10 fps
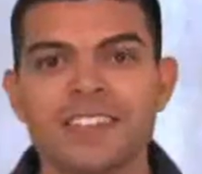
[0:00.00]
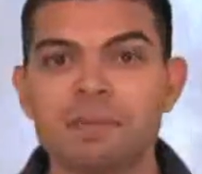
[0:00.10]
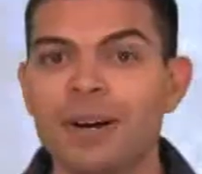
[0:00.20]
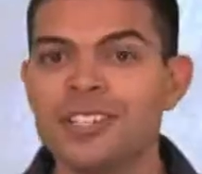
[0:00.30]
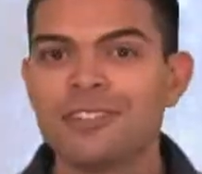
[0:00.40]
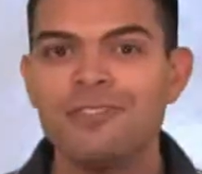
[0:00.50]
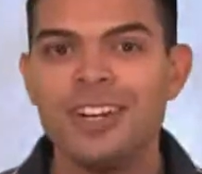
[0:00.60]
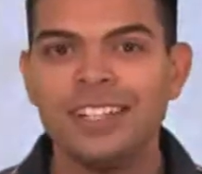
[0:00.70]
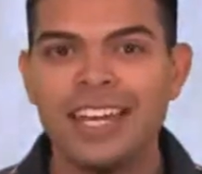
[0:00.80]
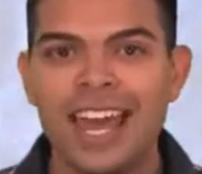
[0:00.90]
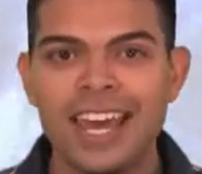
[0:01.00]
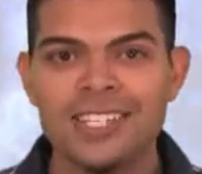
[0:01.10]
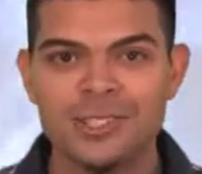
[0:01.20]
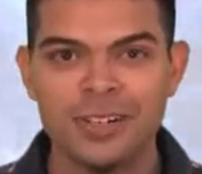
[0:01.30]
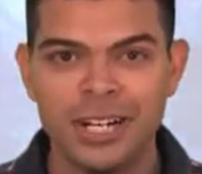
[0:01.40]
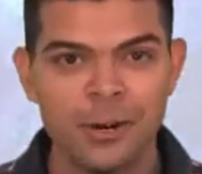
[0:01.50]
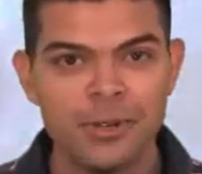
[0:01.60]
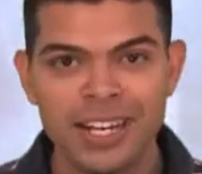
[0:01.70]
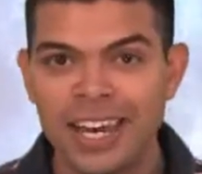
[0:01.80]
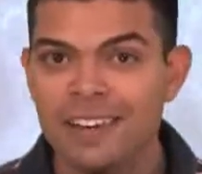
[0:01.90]
budget-friendly Acer
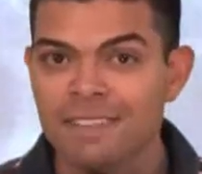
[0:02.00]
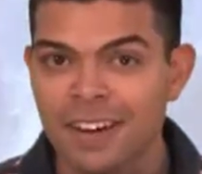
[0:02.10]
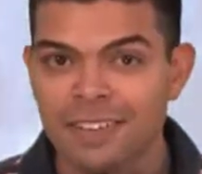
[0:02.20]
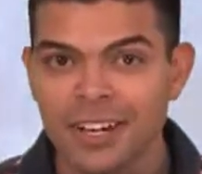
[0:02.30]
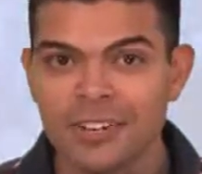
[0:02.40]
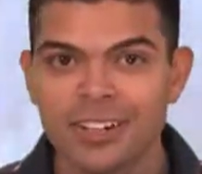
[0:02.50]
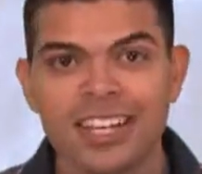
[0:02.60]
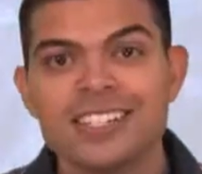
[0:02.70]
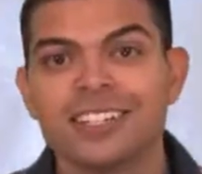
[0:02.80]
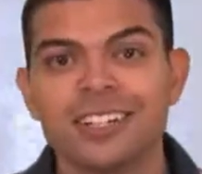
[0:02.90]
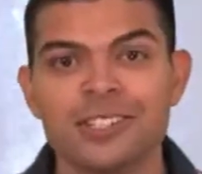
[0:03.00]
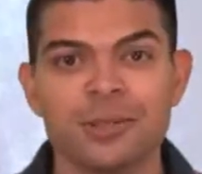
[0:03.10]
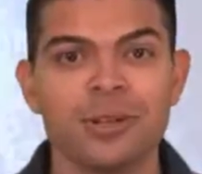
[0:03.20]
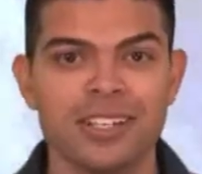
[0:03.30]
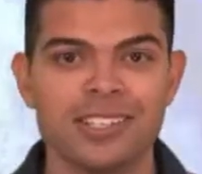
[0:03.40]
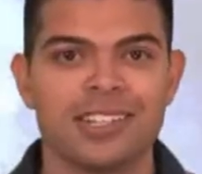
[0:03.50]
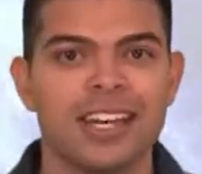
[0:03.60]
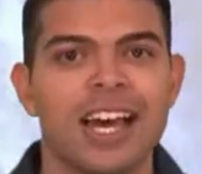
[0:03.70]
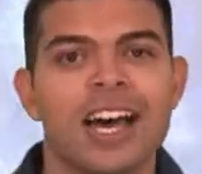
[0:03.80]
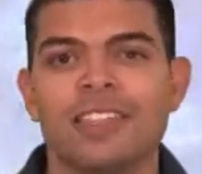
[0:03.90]
Iconia A500 is a good choice.
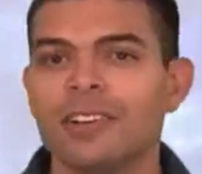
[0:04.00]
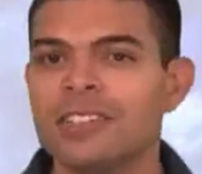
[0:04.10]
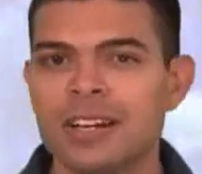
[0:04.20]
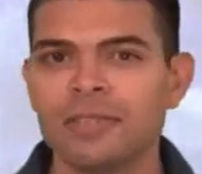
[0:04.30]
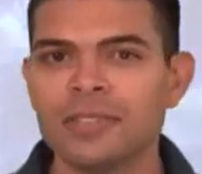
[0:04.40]
There are several